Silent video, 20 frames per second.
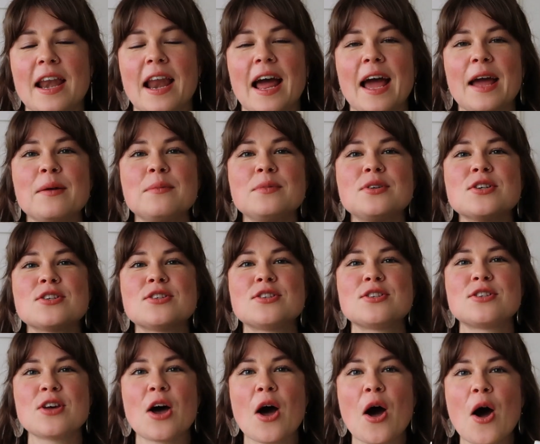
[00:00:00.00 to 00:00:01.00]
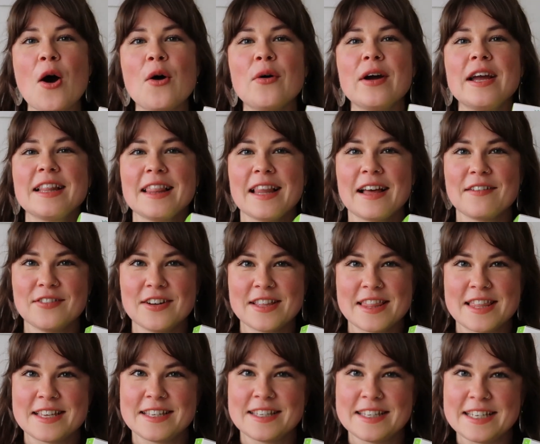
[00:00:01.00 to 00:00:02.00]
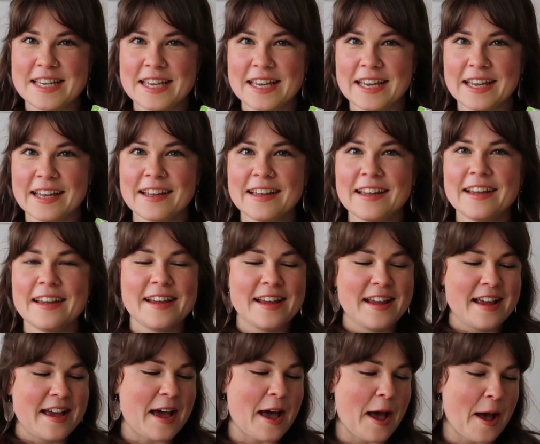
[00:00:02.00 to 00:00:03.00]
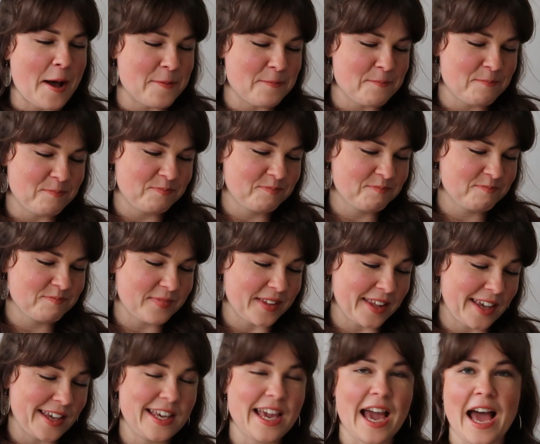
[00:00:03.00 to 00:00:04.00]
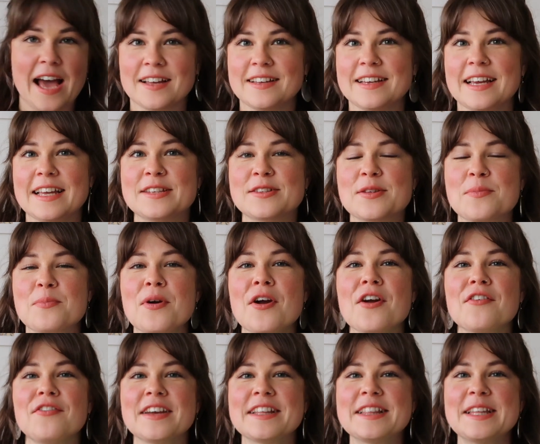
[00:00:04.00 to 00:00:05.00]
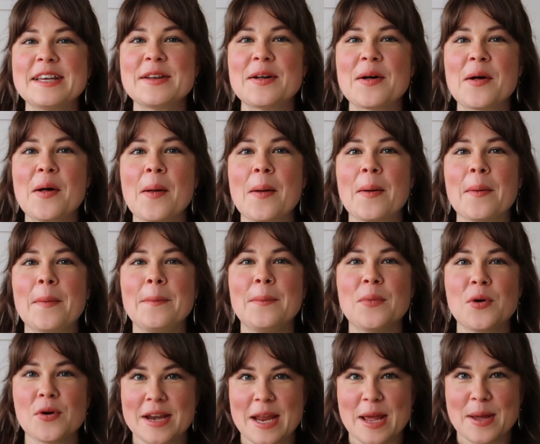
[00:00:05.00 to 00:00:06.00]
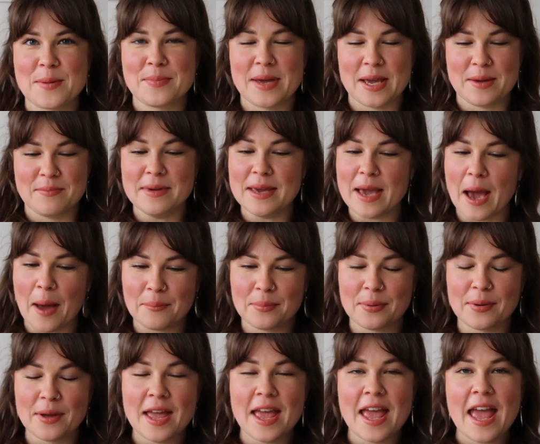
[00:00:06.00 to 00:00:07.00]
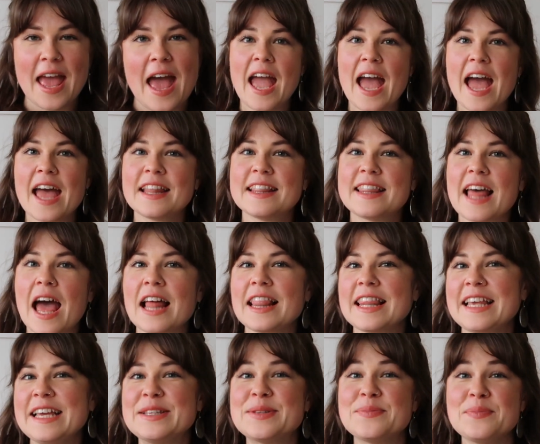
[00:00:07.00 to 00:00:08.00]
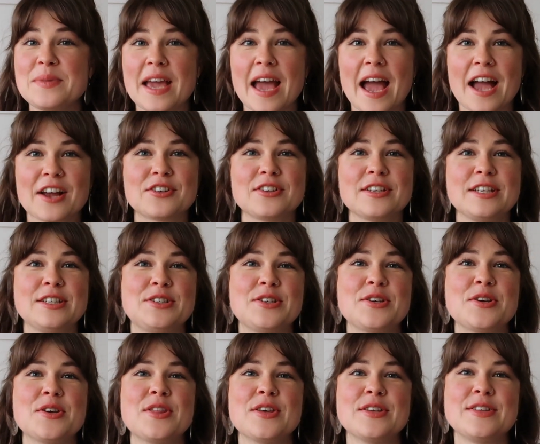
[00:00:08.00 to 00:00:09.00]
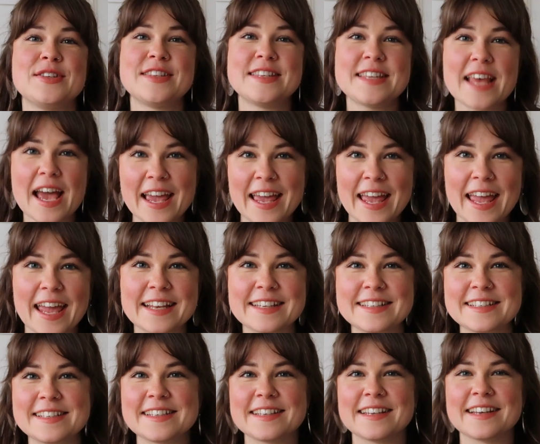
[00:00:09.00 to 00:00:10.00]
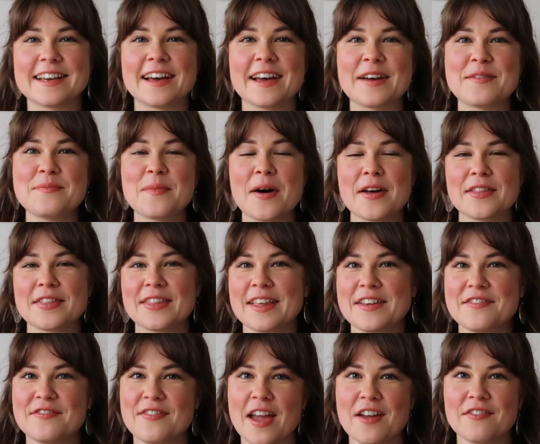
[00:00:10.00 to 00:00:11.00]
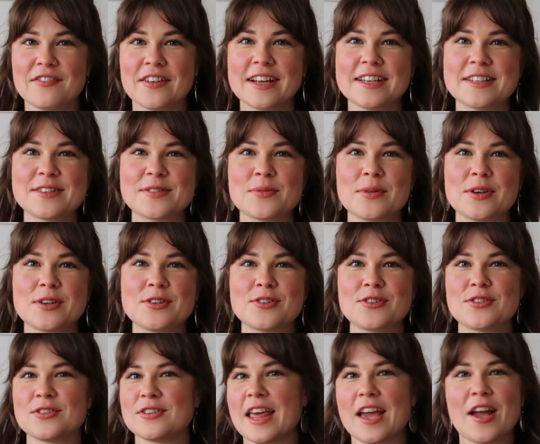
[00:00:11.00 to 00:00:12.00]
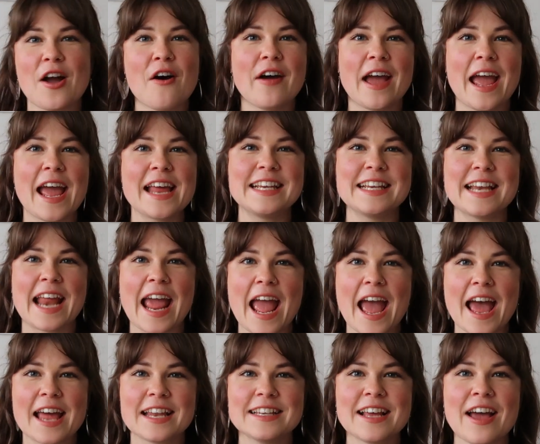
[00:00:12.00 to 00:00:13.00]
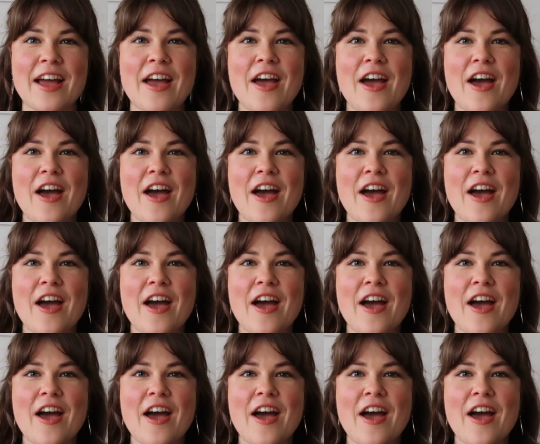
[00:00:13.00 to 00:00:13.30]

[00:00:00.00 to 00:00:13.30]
and I am just so in love with this tea. Yeah, it's the perfect little morning pick-me-up. And that leads me actually to the second monthly favorites, which they go hand in hand,